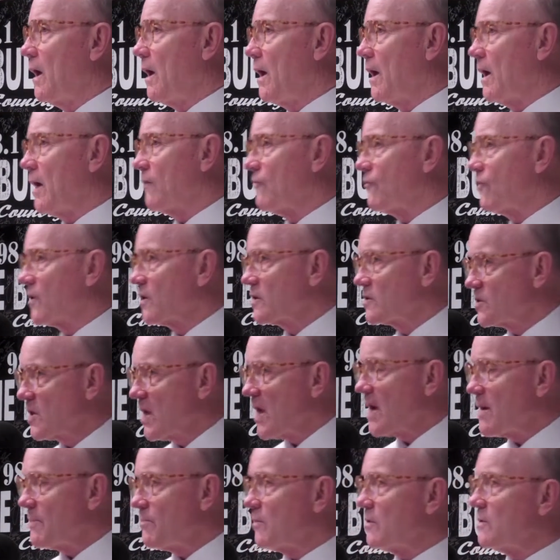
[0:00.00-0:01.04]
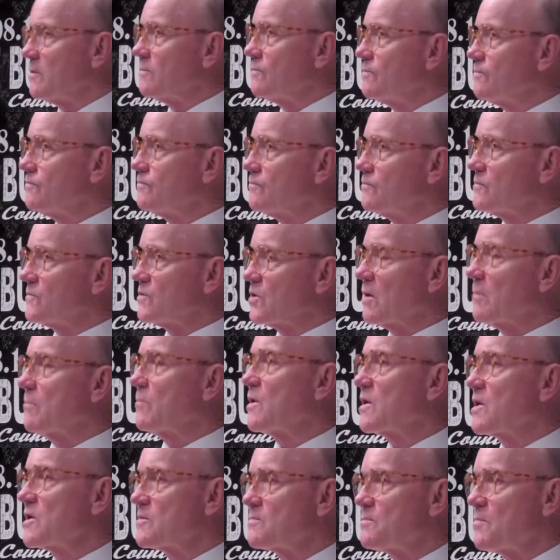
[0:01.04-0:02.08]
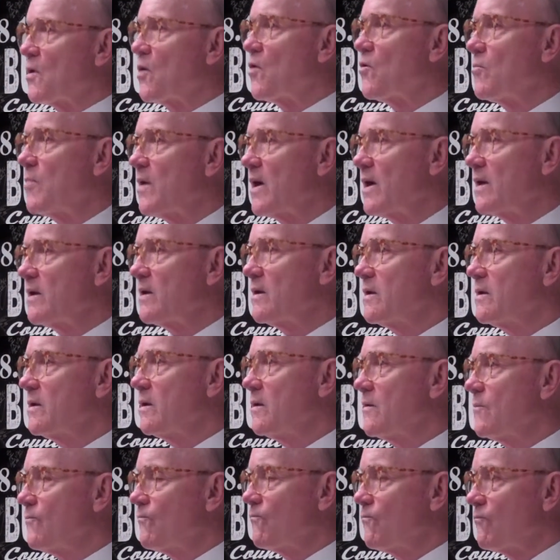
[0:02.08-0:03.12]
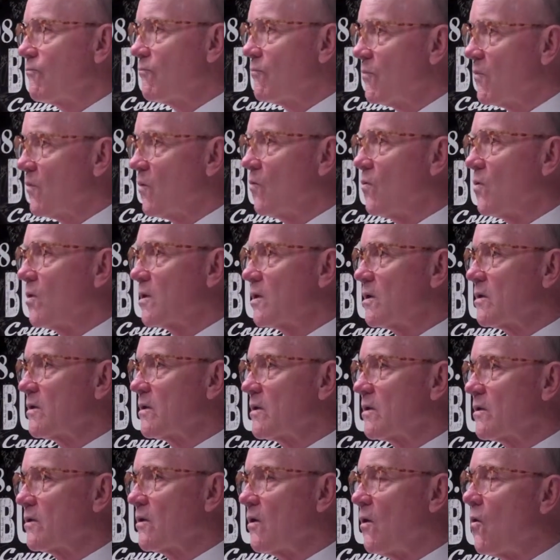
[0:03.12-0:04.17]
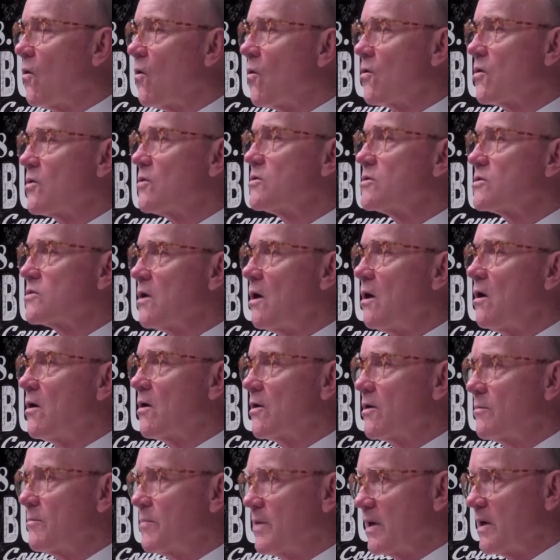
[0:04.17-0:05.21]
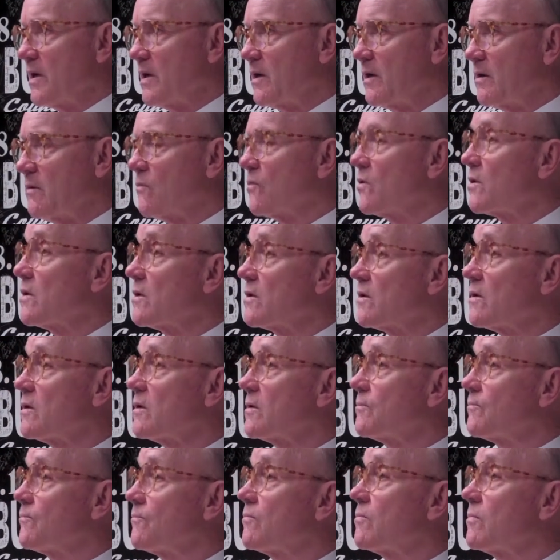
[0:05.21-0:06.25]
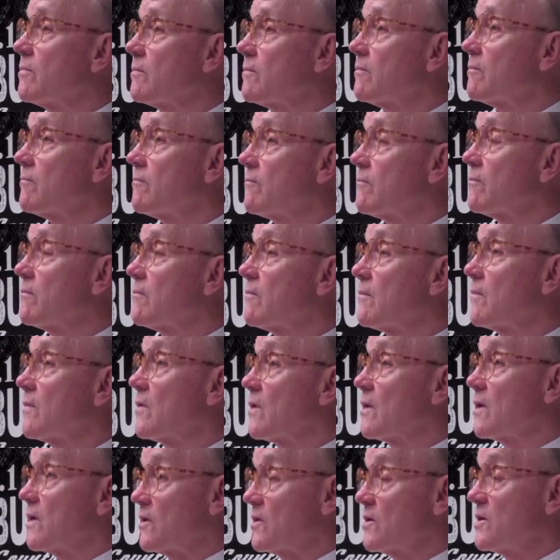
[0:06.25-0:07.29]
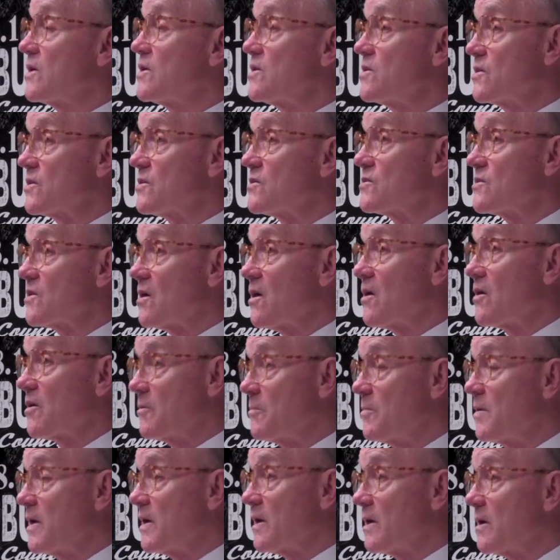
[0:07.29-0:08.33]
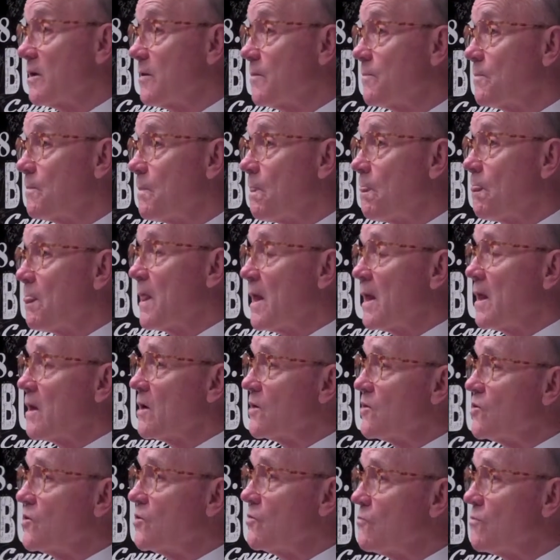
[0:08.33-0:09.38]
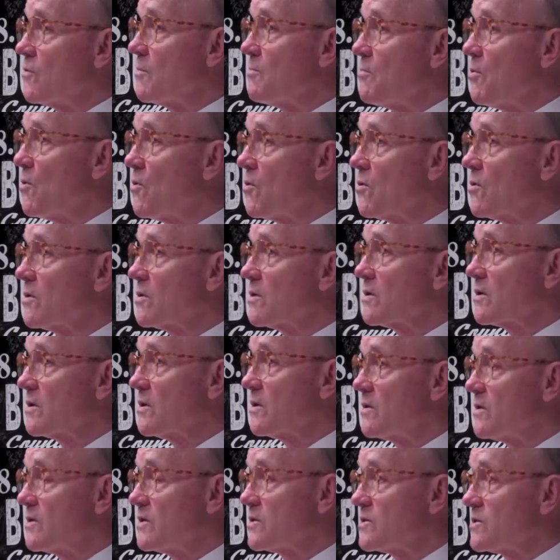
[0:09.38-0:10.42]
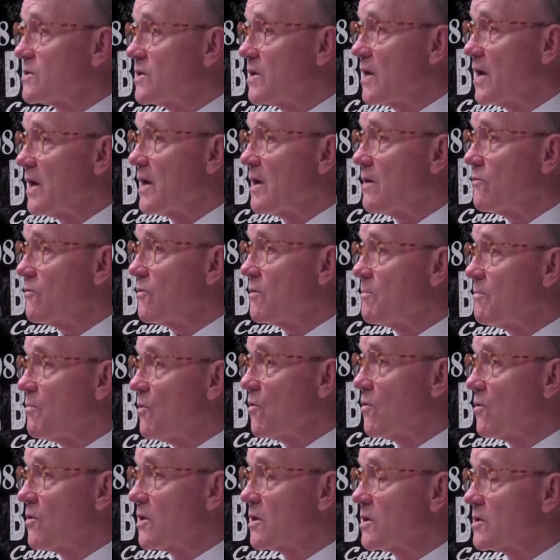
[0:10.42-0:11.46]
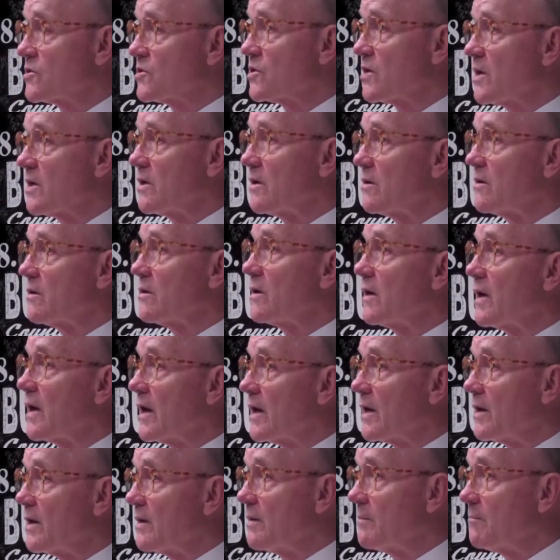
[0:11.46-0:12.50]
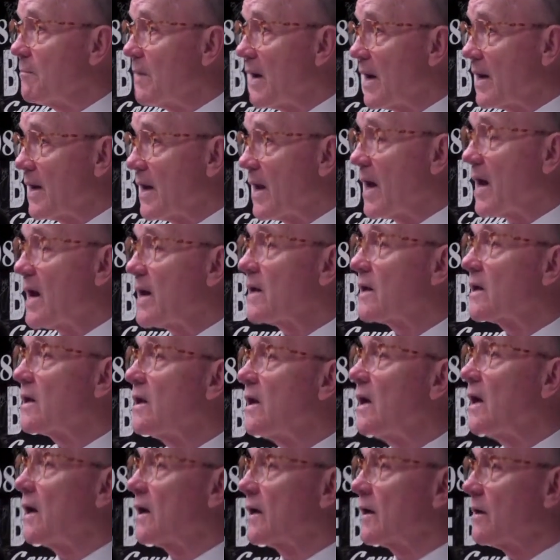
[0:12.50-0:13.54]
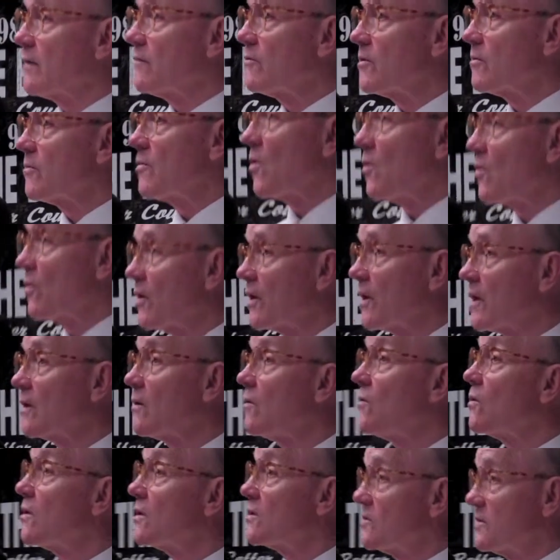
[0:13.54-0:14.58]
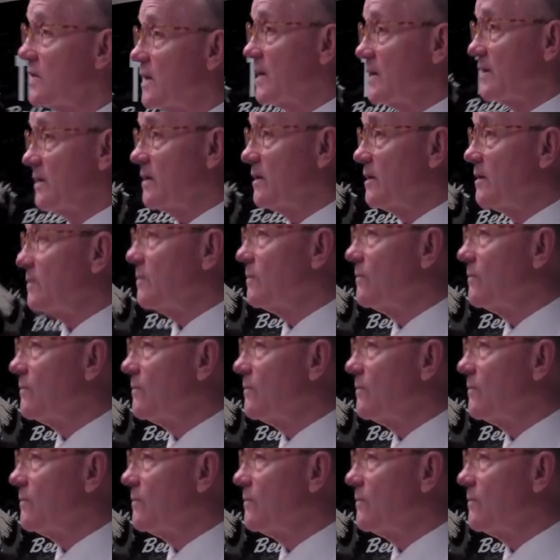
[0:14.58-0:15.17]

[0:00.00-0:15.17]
And for example, somebody's probated, one of the orders ought to be, one of the conditions ought to be that you report to this day reporting center by 9 o'clock every morning. What does that do?